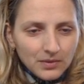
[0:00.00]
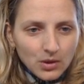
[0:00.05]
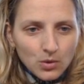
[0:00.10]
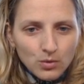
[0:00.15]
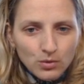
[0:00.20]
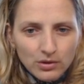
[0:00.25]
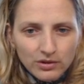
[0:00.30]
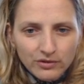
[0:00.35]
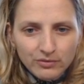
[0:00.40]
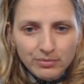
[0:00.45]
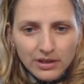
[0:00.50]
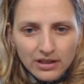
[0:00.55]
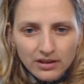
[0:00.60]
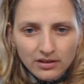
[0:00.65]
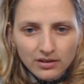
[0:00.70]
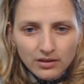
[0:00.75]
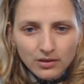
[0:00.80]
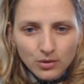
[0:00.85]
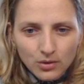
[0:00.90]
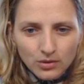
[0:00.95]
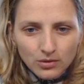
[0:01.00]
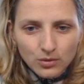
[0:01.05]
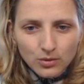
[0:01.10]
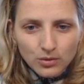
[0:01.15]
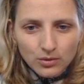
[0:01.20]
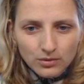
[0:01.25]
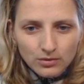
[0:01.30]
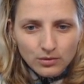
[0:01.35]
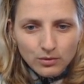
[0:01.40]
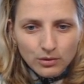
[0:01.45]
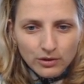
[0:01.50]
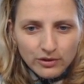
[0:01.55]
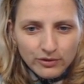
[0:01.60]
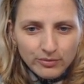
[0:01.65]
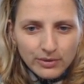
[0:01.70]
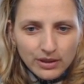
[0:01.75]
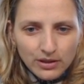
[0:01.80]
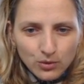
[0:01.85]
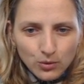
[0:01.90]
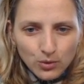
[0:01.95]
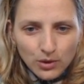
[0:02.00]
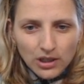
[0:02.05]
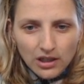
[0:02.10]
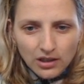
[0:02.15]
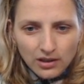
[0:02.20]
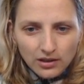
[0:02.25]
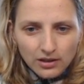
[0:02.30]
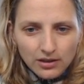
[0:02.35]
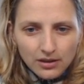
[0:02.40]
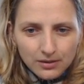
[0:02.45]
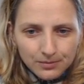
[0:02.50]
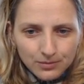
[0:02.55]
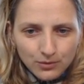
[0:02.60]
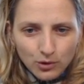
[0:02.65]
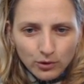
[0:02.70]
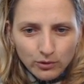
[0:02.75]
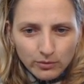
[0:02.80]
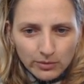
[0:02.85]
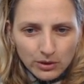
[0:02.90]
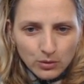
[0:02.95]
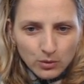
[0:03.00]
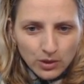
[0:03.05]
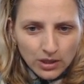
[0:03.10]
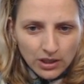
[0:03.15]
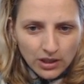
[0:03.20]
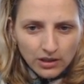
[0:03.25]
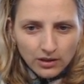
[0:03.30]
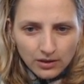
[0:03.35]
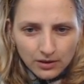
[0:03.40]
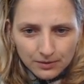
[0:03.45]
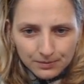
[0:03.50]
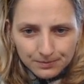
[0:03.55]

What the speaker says: we've been winning. We've been winning.